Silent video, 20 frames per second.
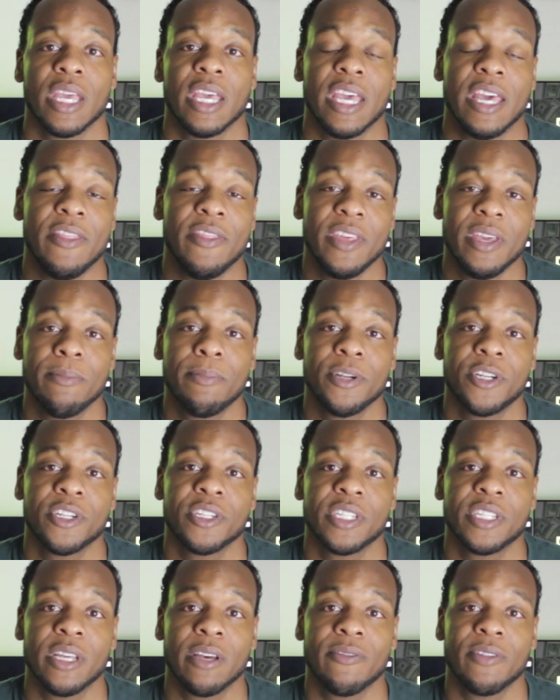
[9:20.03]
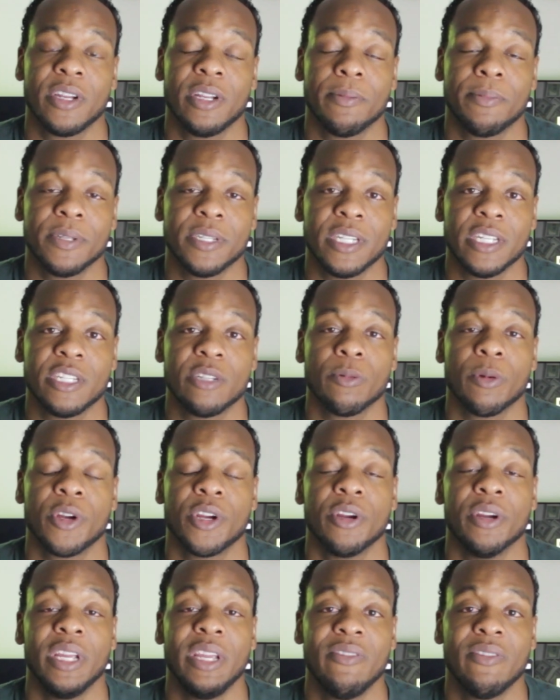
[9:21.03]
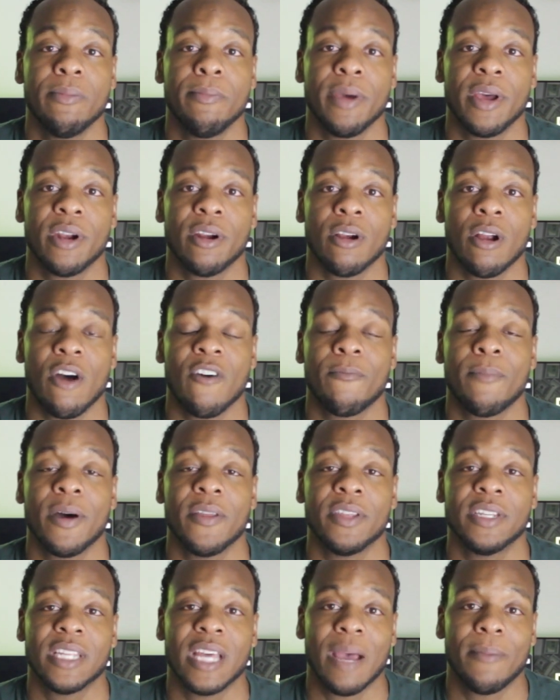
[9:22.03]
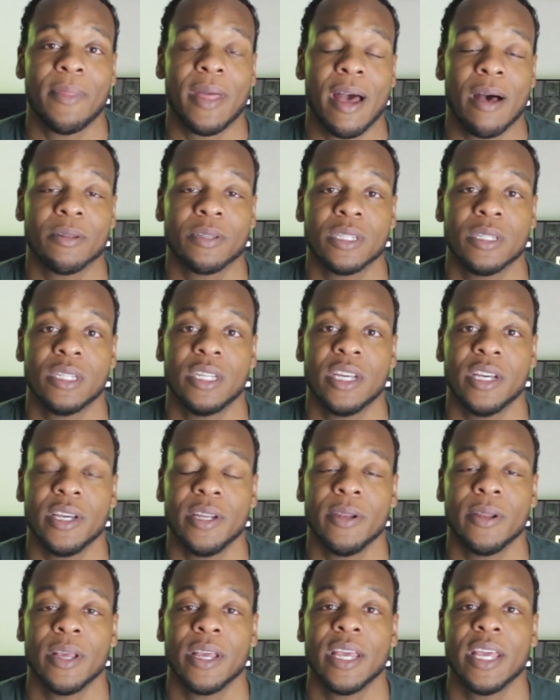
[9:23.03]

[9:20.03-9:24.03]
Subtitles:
and then put yourself in a position where you're even better off by the time the house is done.